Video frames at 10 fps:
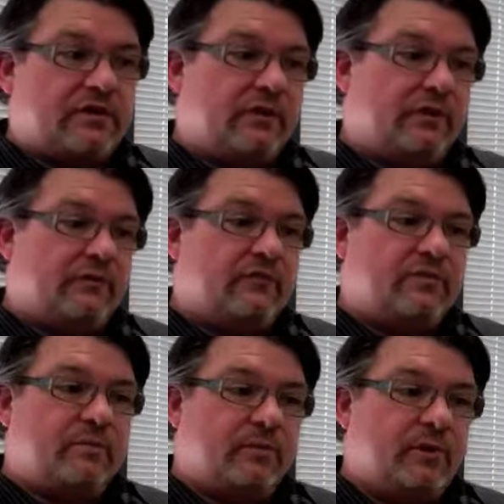So the
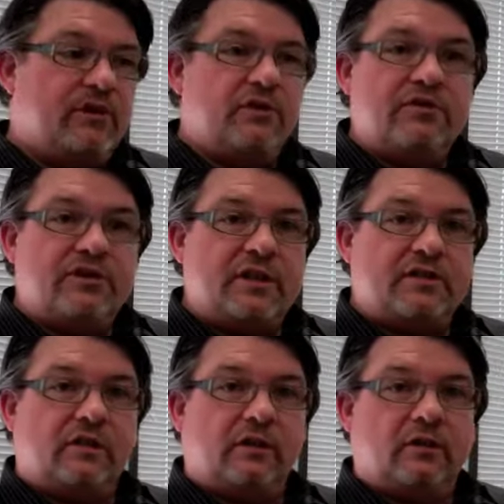difference between news
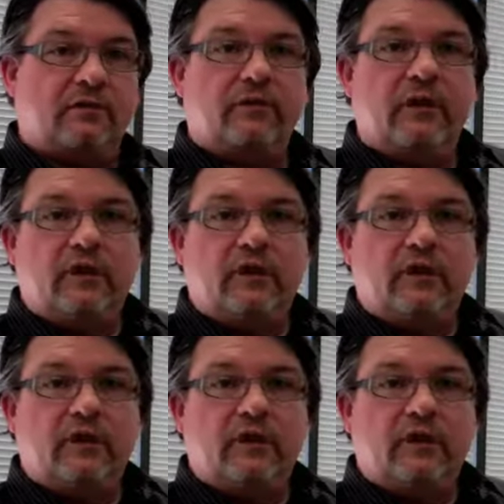desk and a lot of